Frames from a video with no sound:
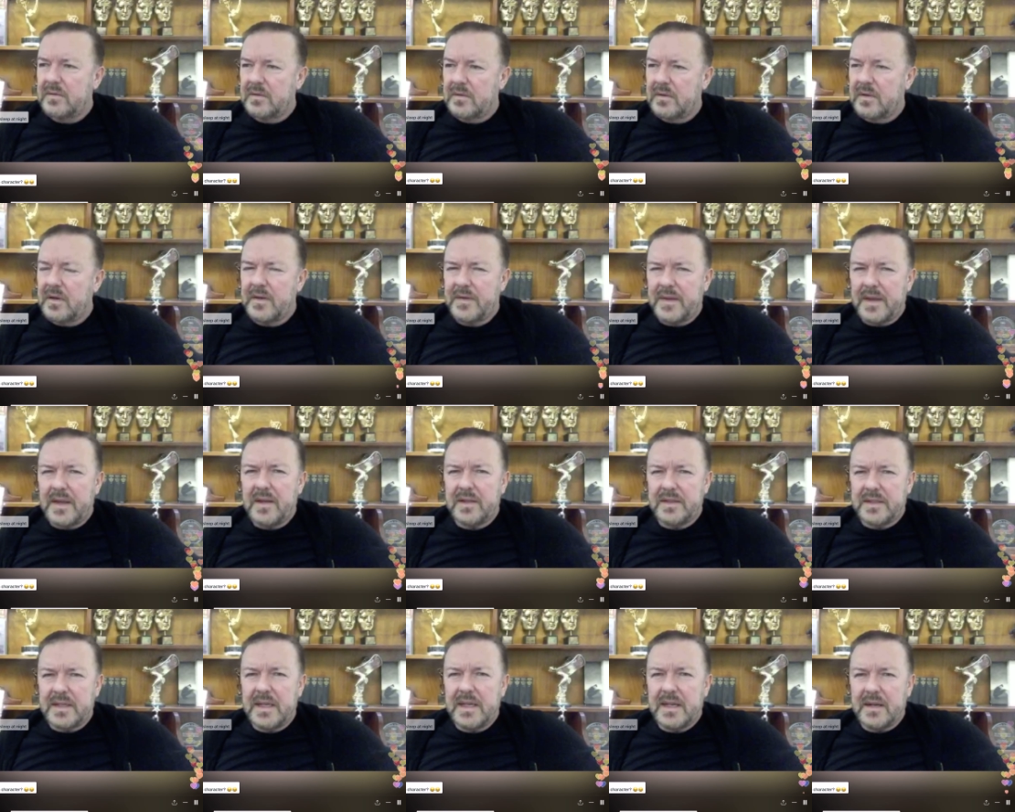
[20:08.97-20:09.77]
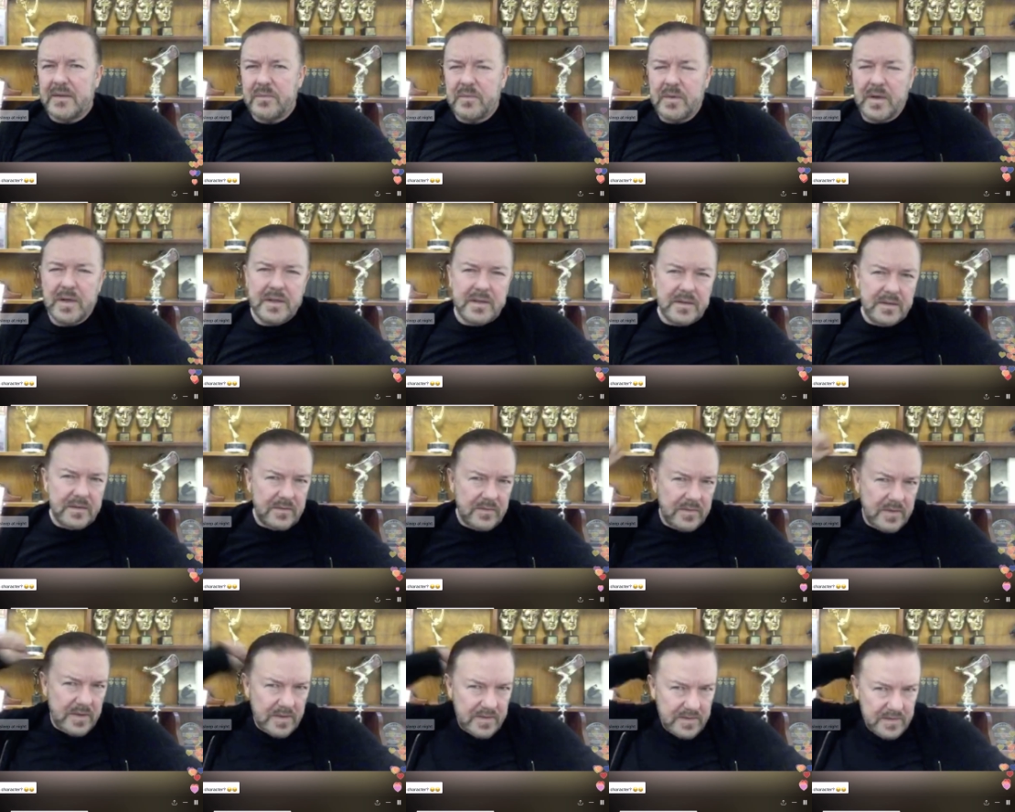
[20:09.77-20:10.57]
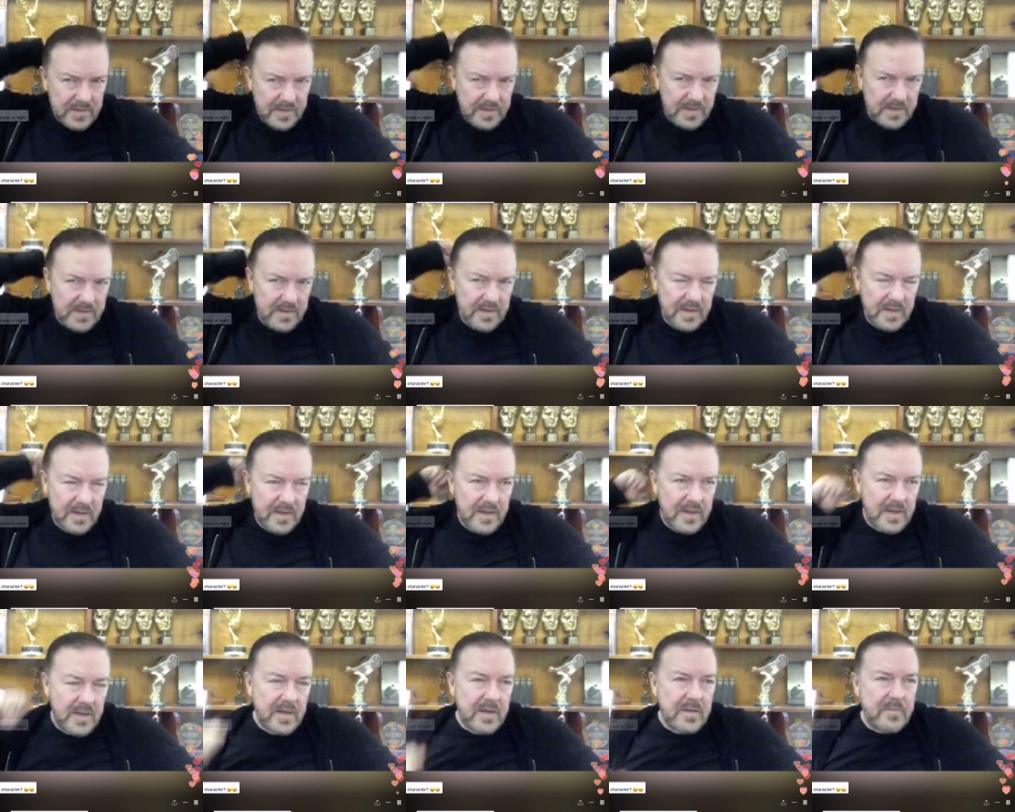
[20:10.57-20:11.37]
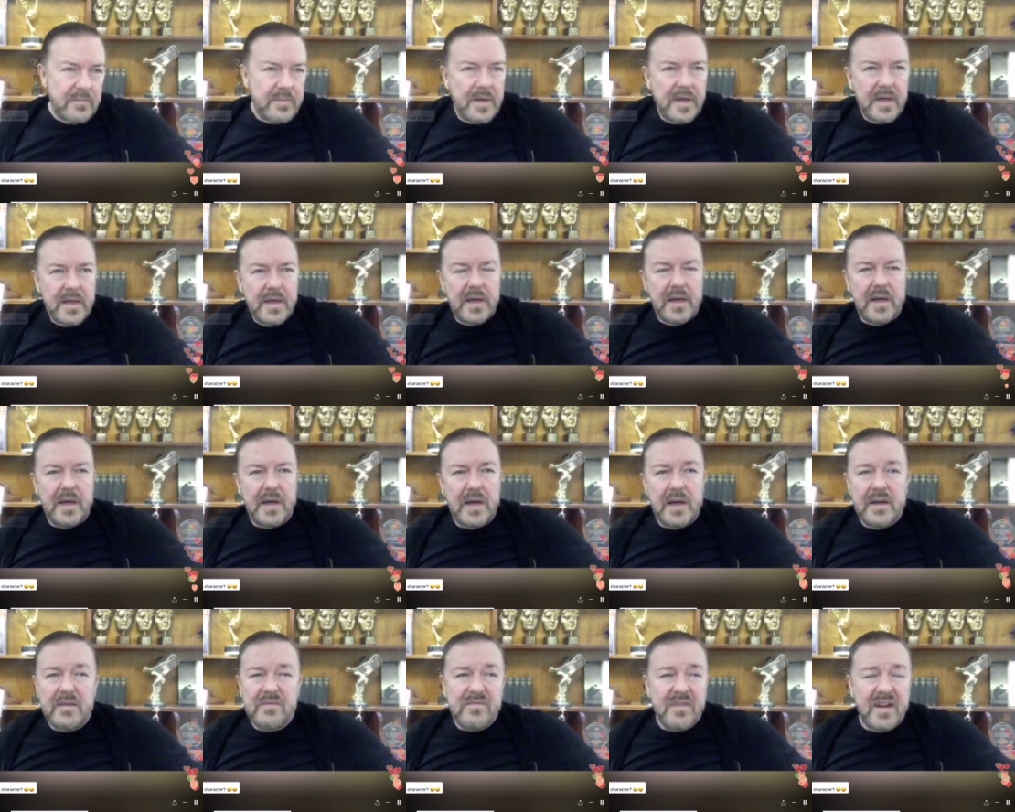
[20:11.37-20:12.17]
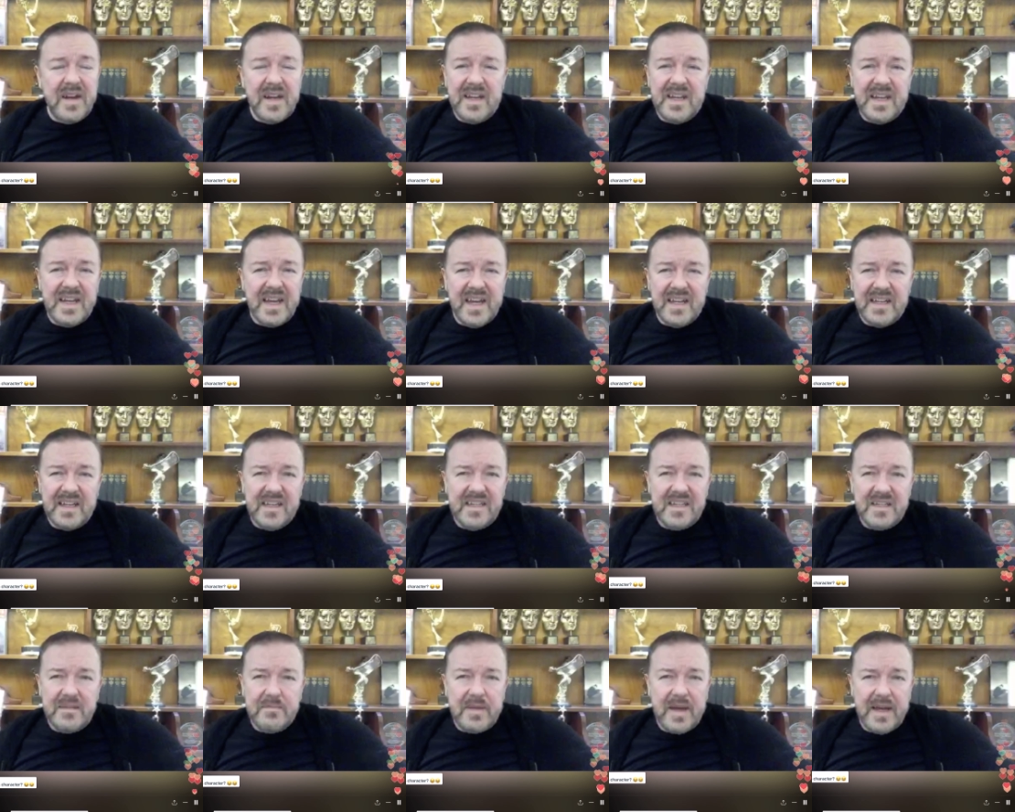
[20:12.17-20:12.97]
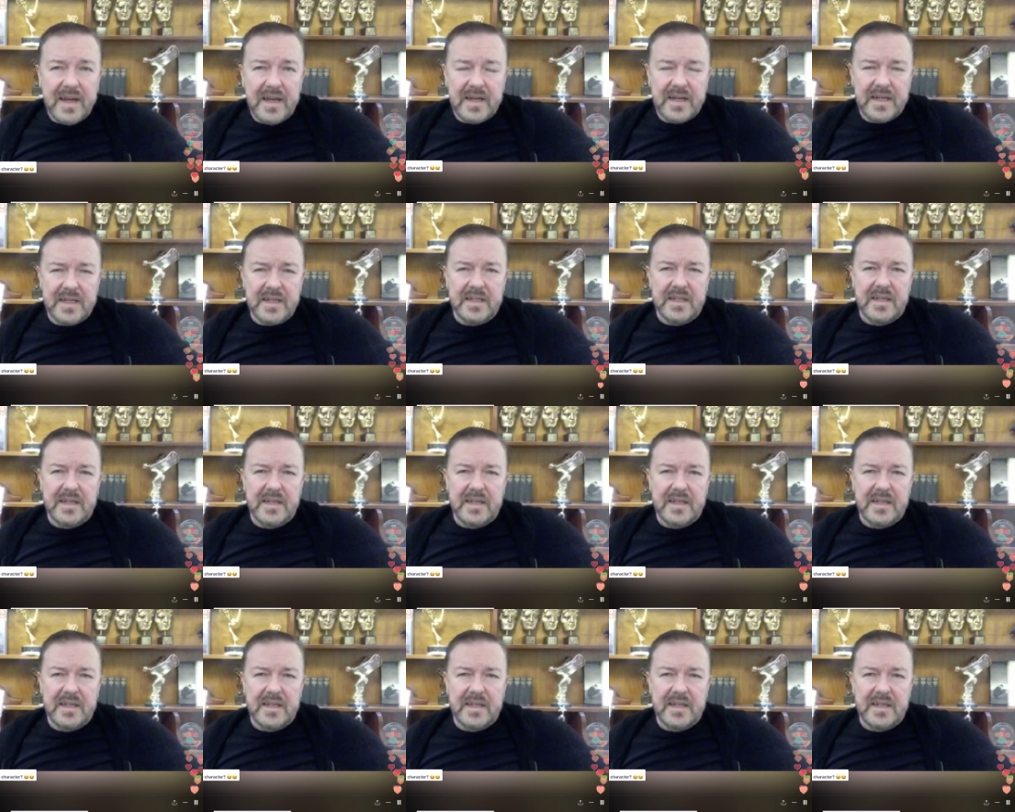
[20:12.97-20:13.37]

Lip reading: I think I did have one. But I rarely get an itchy back.